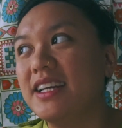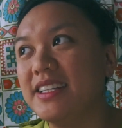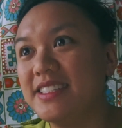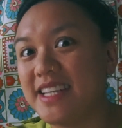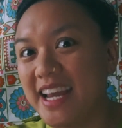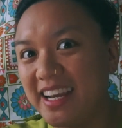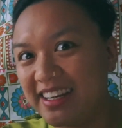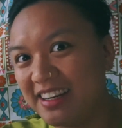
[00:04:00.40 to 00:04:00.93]

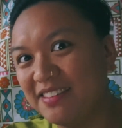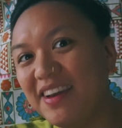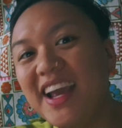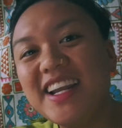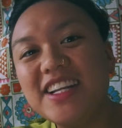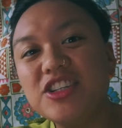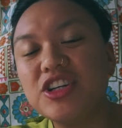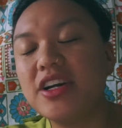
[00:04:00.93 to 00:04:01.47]
taken
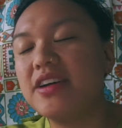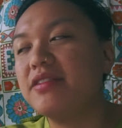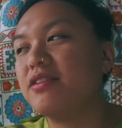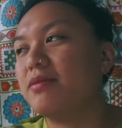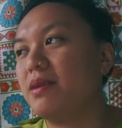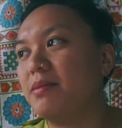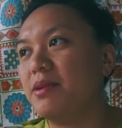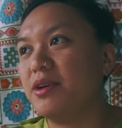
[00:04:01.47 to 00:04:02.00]
advantage of, or
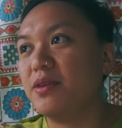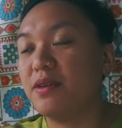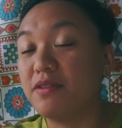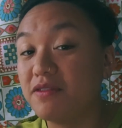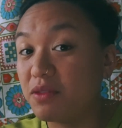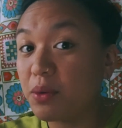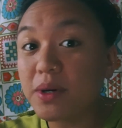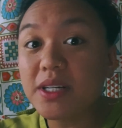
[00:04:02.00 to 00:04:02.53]
maybe you're
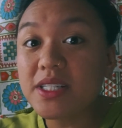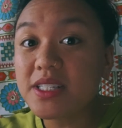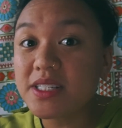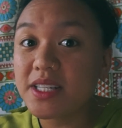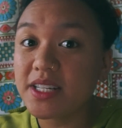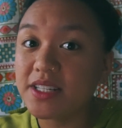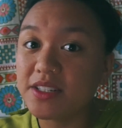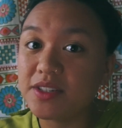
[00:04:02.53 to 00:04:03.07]
forced
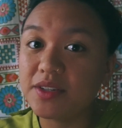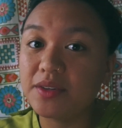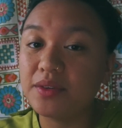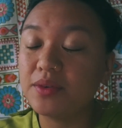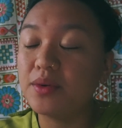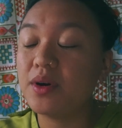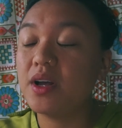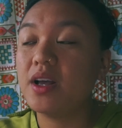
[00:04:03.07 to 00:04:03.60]

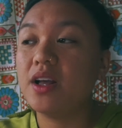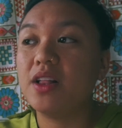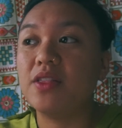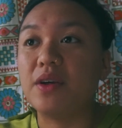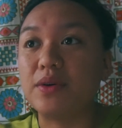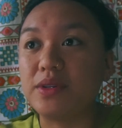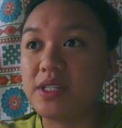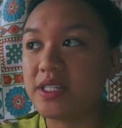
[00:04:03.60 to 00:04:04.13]
into
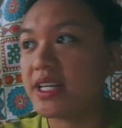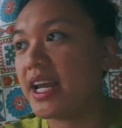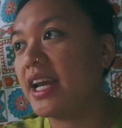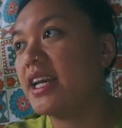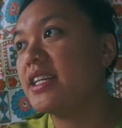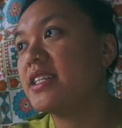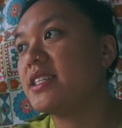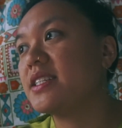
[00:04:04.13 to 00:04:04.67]
those
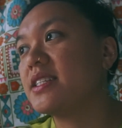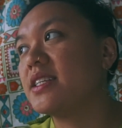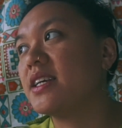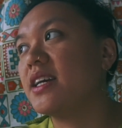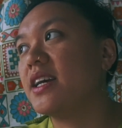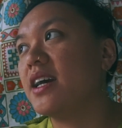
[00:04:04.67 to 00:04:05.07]
states,